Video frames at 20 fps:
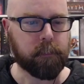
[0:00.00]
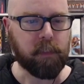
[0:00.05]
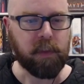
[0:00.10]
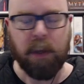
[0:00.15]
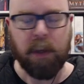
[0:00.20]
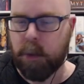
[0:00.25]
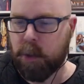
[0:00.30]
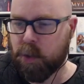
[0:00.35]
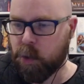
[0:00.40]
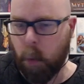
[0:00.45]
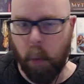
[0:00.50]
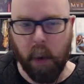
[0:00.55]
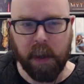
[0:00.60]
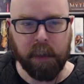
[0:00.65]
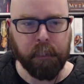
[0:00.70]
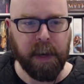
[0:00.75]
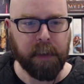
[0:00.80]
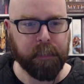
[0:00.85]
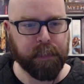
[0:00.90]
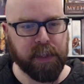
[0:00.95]
So what
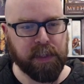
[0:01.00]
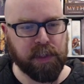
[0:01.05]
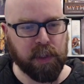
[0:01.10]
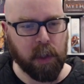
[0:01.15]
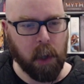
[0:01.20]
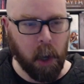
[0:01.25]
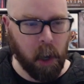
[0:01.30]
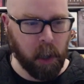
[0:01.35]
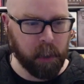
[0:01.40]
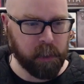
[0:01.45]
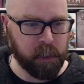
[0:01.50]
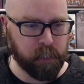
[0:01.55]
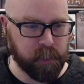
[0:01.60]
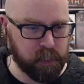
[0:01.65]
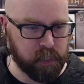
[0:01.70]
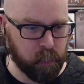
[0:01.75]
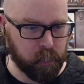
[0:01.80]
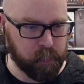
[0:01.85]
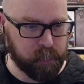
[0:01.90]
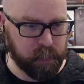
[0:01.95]
about these audio
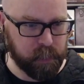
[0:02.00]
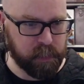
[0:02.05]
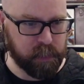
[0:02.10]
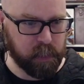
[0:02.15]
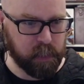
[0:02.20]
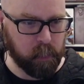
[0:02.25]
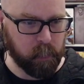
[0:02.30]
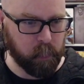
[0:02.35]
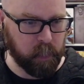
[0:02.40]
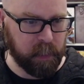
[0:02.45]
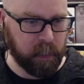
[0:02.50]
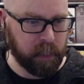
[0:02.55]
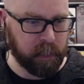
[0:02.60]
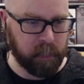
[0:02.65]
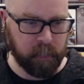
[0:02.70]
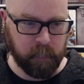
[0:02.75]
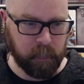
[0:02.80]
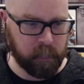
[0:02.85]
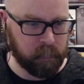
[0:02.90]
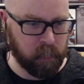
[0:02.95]
sources? So,
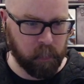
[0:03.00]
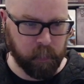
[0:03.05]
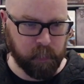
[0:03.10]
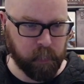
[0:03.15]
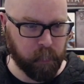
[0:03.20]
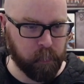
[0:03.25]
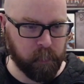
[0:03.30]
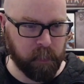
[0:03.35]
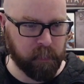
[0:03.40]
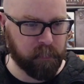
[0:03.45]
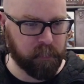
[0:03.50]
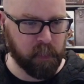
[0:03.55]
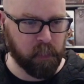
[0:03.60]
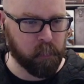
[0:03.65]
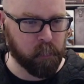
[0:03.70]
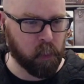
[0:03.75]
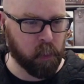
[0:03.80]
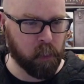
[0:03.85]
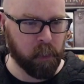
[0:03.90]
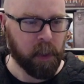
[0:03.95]
well, I'll go through a few
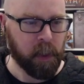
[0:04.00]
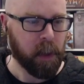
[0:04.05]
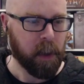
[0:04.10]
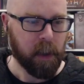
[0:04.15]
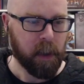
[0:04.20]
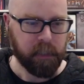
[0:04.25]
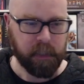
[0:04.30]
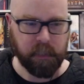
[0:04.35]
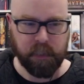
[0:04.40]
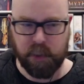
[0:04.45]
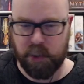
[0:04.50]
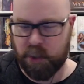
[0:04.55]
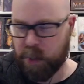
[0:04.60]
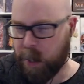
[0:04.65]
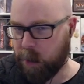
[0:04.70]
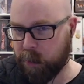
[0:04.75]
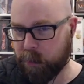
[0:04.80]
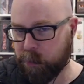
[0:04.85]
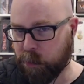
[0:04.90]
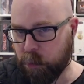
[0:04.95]
more. There's a
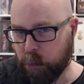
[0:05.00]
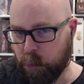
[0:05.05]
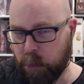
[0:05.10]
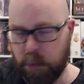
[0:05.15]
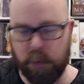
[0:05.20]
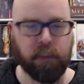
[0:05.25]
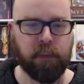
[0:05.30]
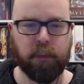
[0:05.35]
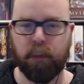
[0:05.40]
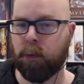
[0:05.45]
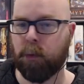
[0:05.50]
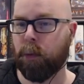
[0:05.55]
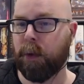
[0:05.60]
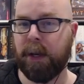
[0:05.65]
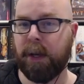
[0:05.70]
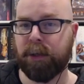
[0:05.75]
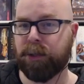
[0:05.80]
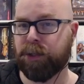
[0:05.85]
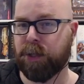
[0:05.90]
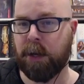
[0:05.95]
shout out guru for when
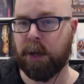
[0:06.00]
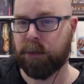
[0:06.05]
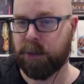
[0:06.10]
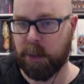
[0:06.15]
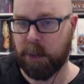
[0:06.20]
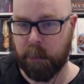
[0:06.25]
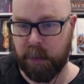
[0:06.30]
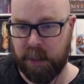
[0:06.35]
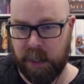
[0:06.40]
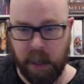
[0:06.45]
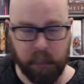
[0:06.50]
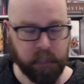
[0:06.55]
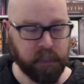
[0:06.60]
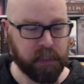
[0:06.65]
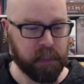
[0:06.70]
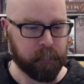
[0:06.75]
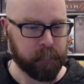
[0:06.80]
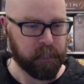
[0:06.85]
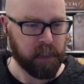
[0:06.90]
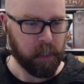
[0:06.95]
I shout somebody
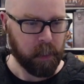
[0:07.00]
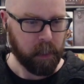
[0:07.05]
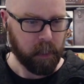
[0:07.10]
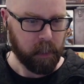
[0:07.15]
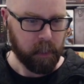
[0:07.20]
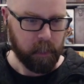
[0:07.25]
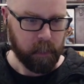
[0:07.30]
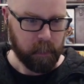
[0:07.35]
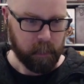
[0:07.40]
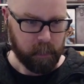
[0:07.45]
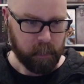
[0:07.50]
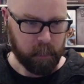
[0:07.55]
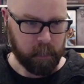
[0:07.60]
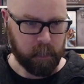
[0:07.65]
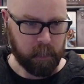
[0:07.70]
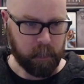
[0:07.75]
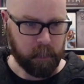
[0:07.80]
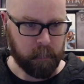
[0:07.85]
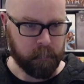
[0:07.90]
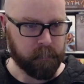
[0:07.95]
out.
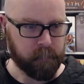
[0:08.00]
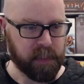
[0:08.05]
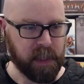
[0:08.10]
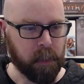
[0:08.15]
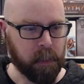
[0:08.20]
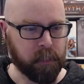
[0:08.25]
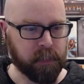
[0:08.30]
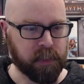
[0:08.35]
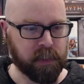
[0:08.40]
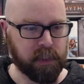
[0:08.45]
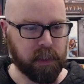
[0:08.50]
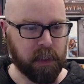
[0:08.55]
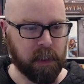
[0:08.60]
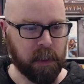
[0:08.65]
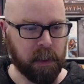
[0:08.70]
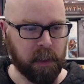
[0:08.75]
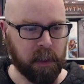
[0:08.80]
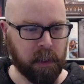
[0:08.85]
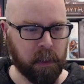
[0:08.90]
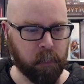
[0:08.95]
There's
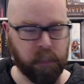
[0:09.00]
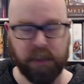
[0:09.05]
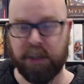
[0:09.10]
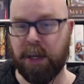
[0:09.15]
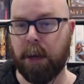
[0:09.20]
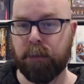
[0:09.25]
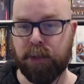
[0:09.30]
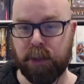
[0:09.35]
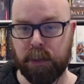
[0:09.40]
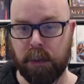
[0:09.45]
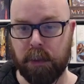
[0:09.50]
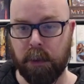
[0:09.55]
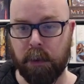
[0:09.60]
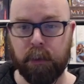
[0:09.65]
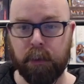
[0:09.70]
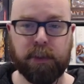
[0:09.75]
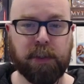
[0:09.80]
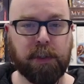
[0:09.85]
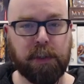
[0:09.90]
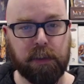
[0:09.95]
redemption
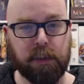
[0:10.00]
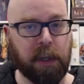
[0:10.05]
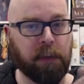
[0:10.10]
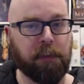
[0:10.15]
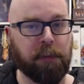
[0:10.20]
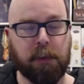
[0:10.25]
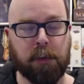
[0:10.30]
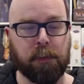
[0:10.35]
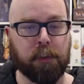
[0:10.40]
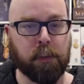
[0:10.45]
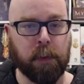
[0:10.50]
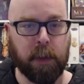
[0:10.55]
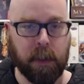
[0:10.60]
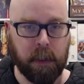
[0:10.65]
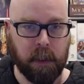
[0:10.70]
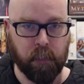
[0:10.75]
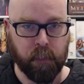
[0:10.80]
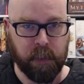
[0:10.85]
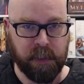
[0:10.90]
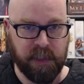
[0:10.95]
alerts if you
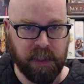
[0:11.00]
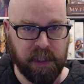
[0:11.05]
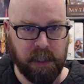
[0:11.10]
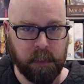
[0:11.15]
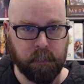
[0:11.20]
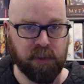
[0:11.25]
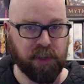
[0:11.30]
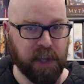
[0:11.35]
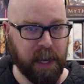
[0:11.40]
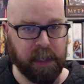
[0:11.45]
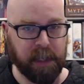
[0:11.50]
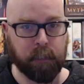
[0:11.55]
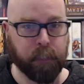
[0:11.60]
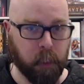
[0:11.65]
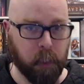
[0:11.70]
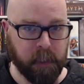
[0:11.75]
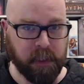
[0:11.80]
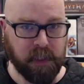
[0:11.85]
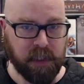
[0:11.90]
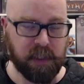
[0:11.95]
redeem channel
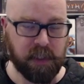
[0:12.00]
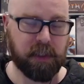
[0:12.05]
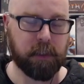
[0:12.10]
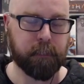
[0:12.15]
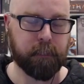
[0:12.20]
points.